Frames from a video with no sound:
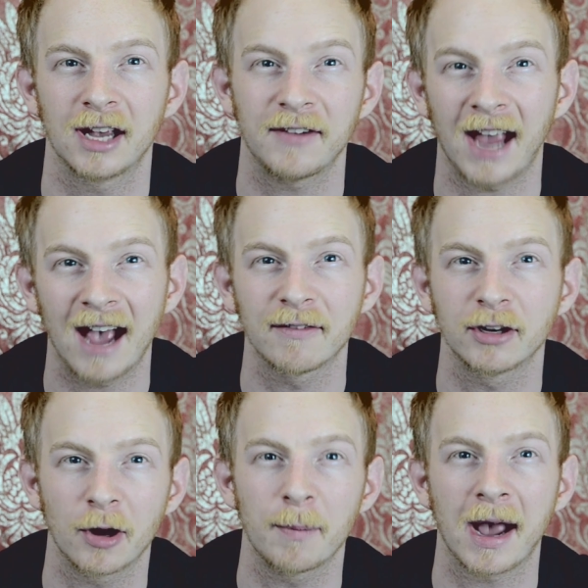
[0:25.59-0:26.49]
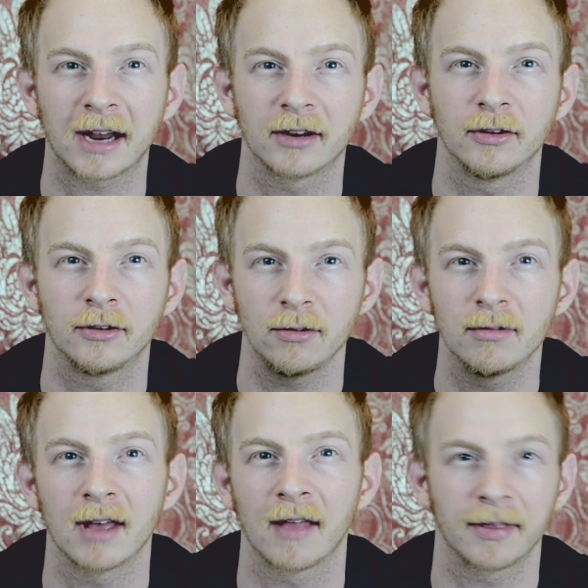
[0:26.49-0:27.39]
If you haven't, go back and do
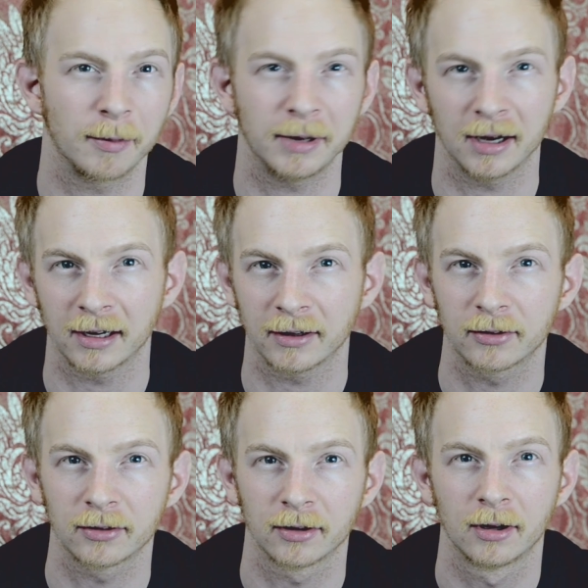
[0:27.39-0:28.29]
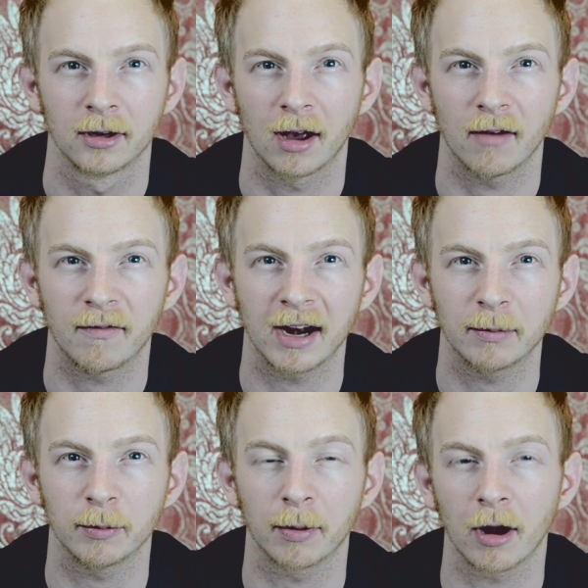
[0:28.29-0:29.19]
that. There'll be links
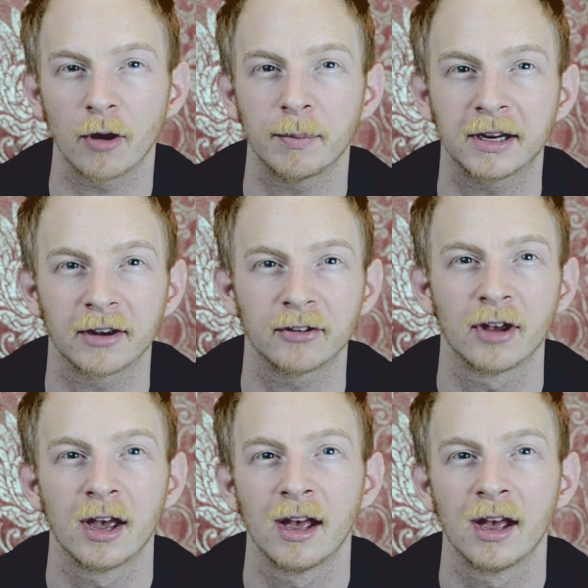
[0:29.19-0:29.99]
available below because,